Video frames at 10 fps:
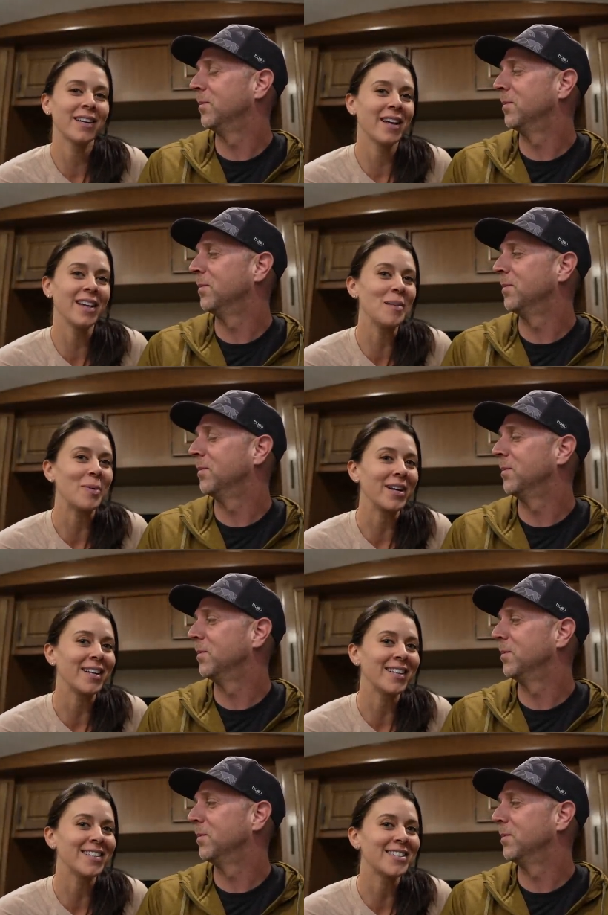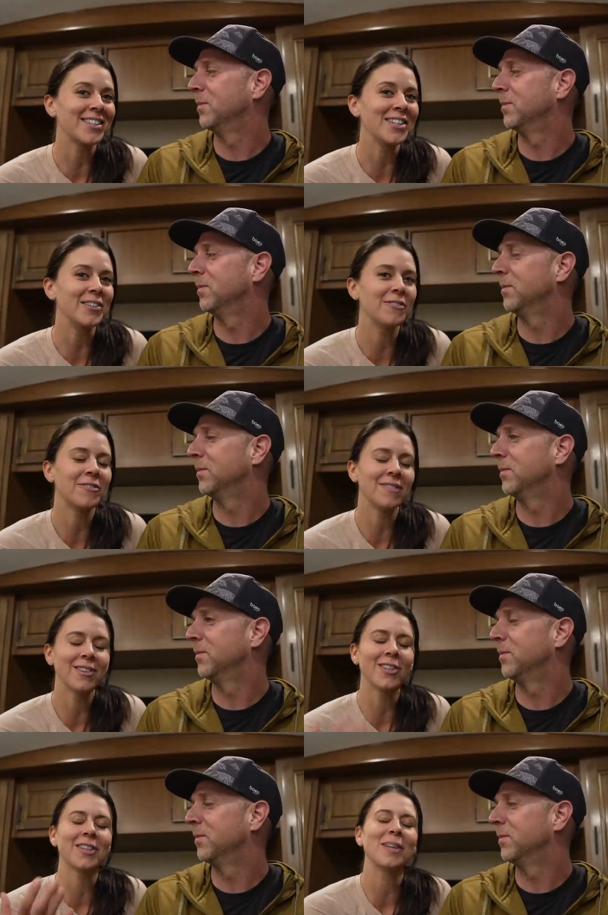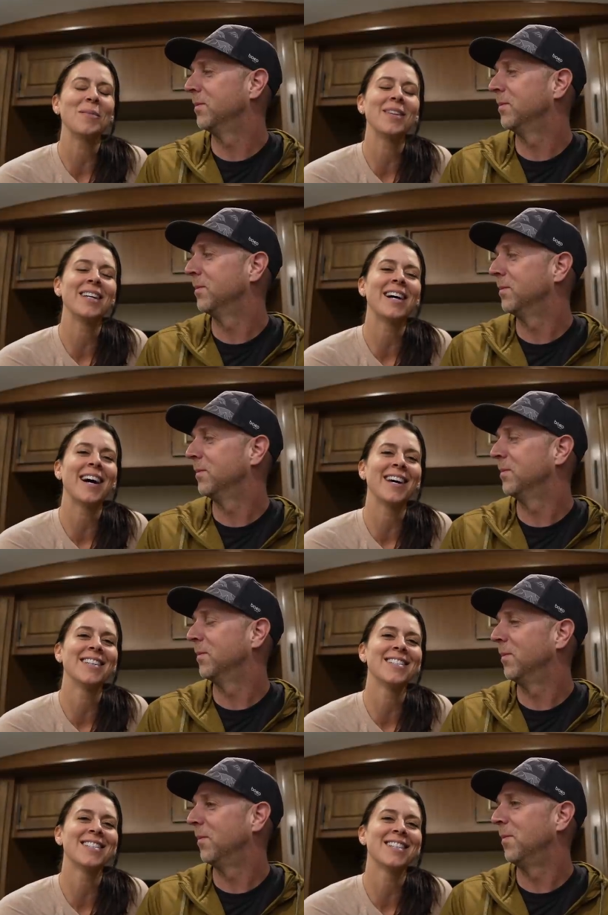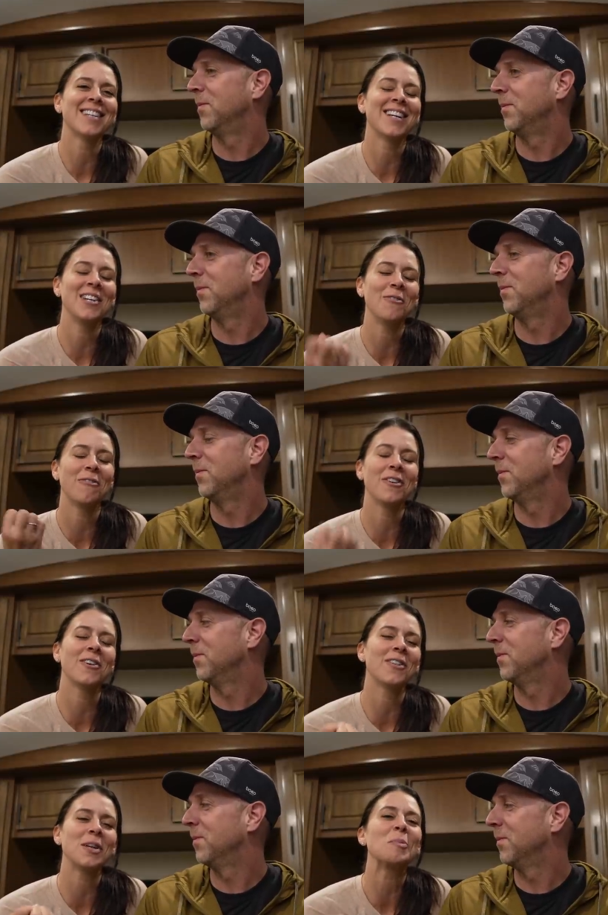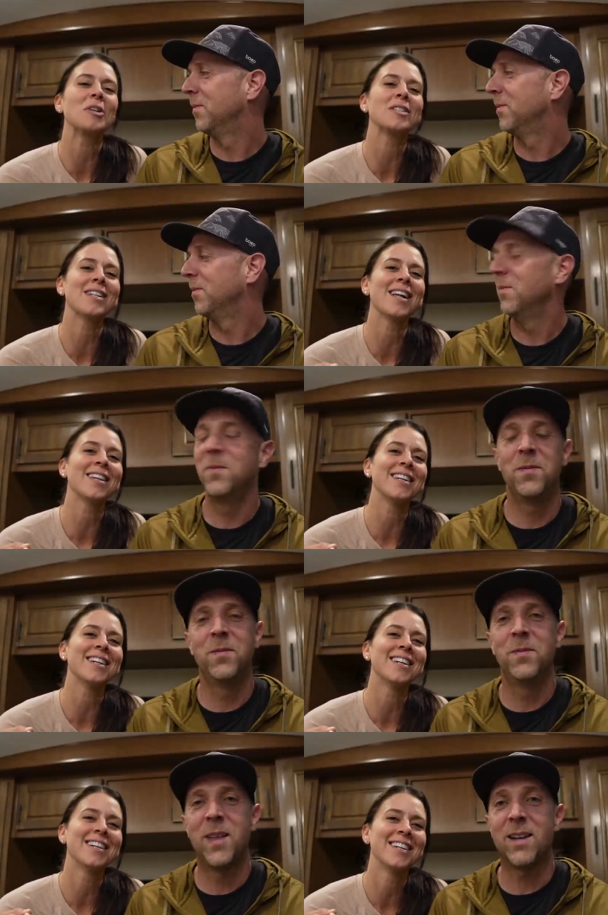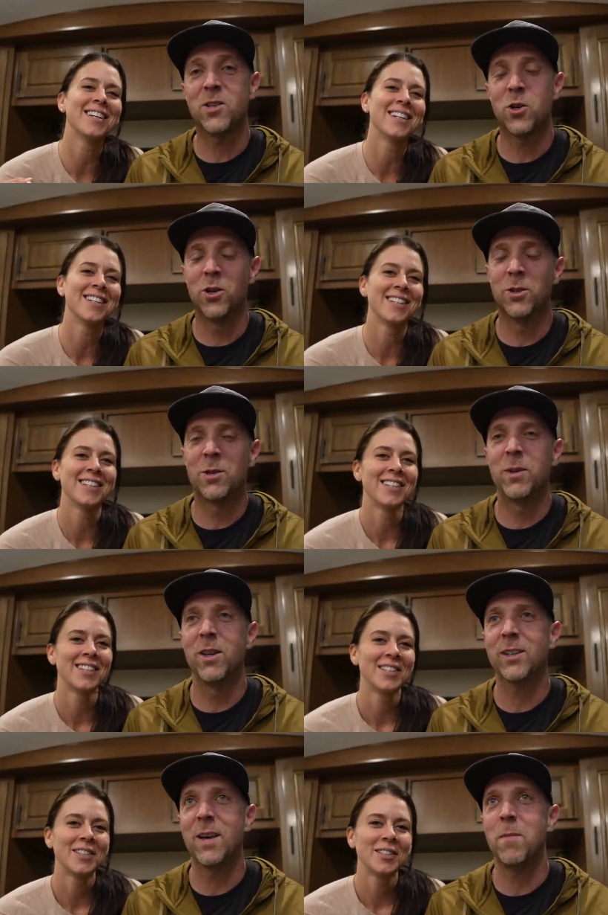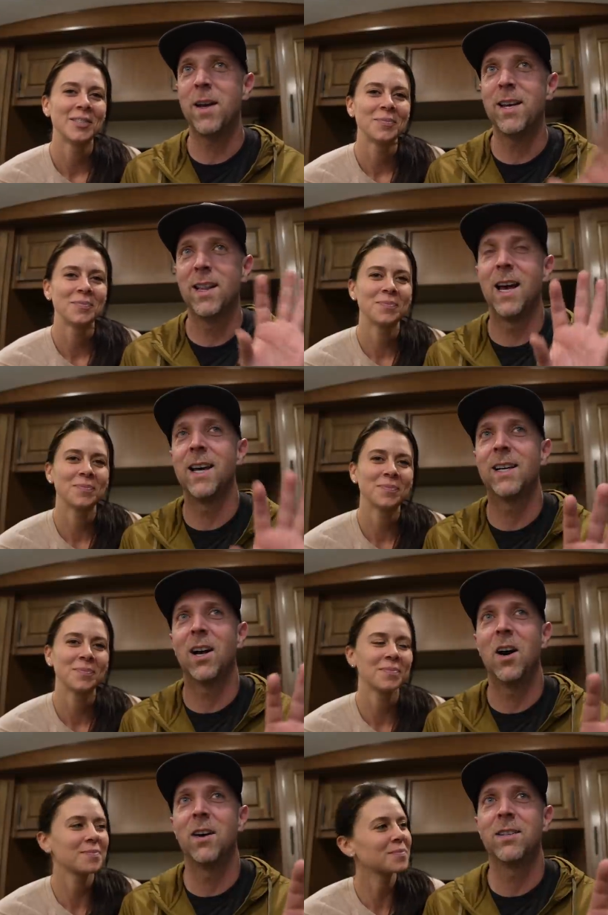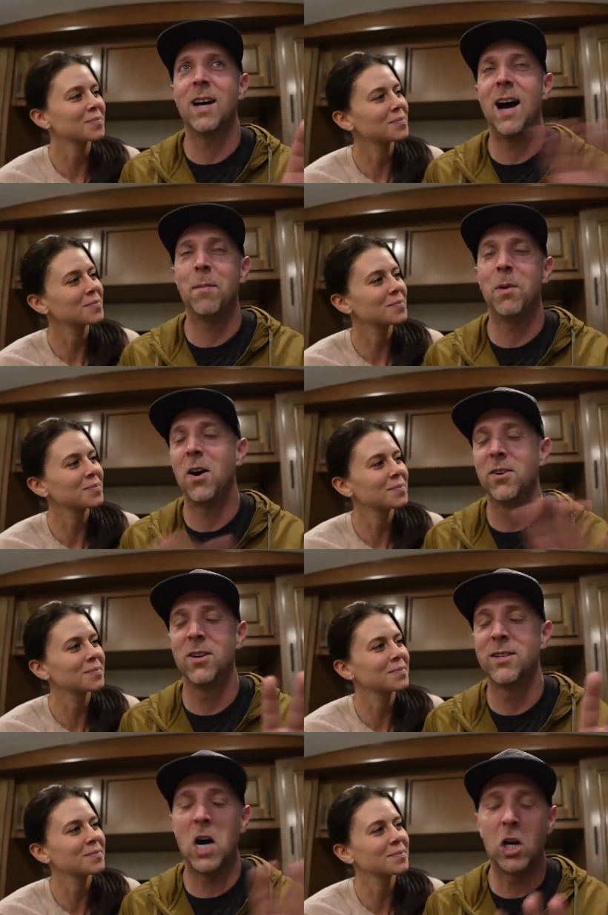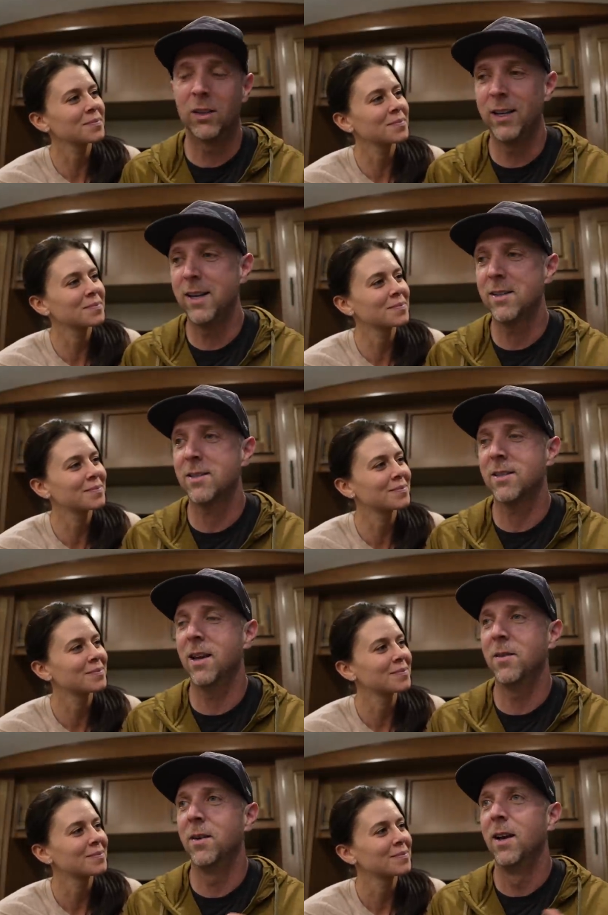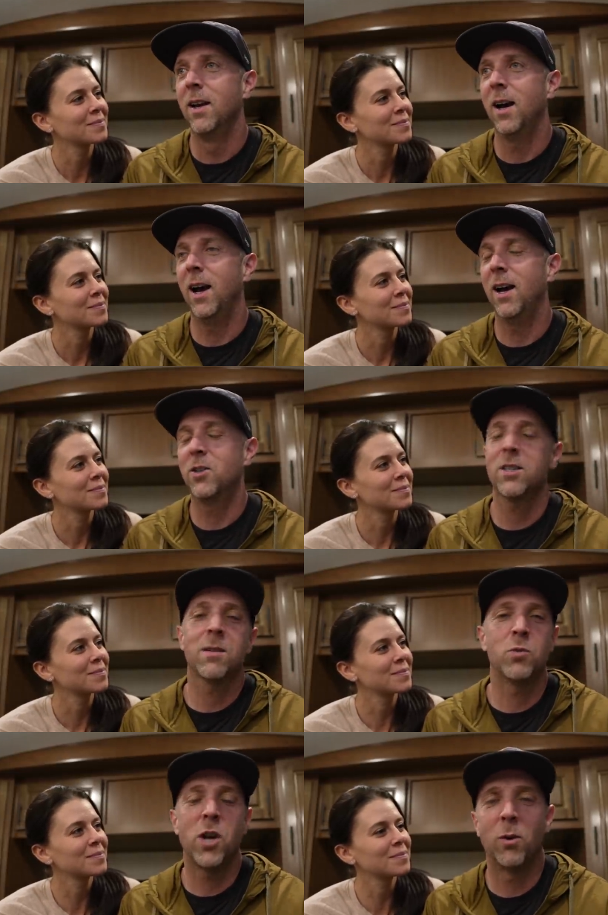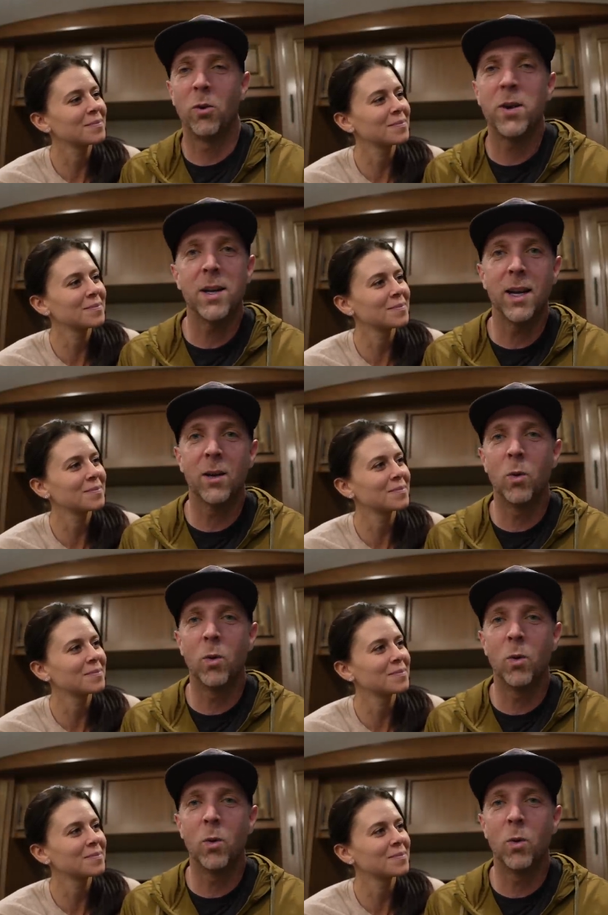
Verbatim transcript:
Speaker 1: anybody until you've looked them in the eyes and you feel their personality.
Speaker 2: That's true. So we looked at many like uh, top 100 dog lists and uh, just some general reading